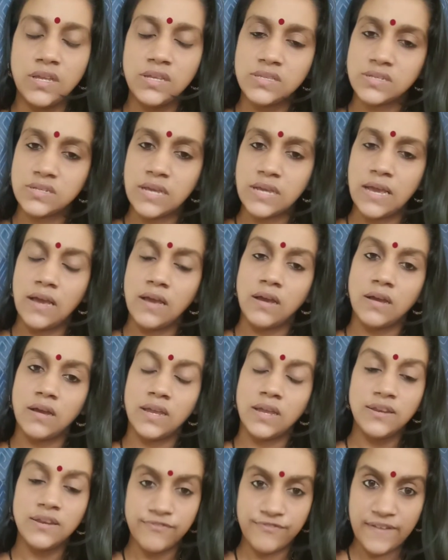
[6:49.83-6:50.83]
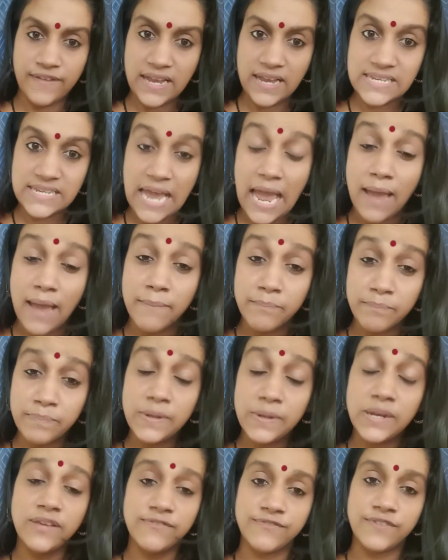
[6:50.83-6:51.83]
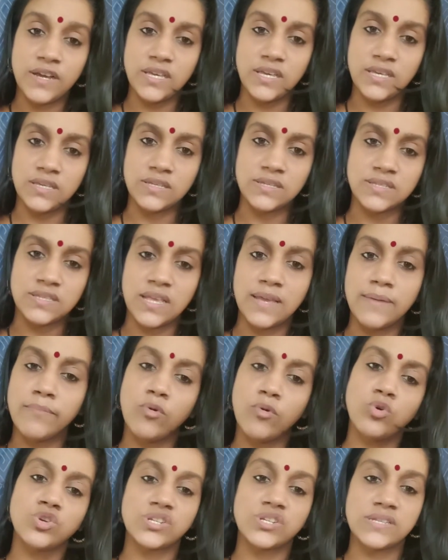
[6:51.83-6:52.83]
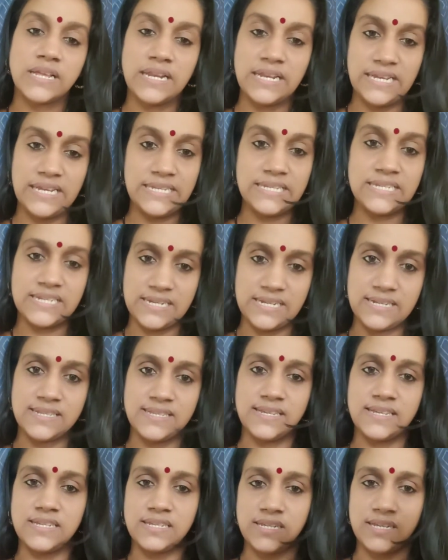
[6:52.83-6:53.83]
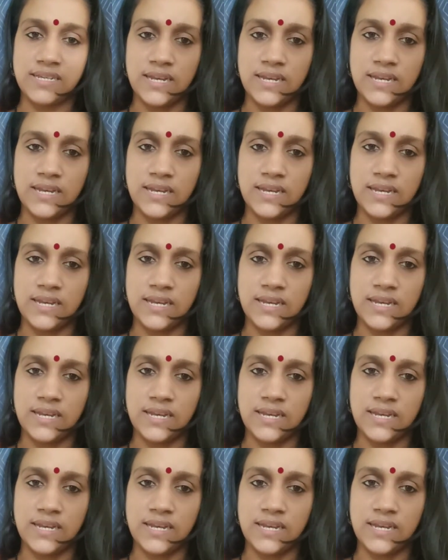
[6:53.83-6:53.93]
In fact amplifies the emotional intensity.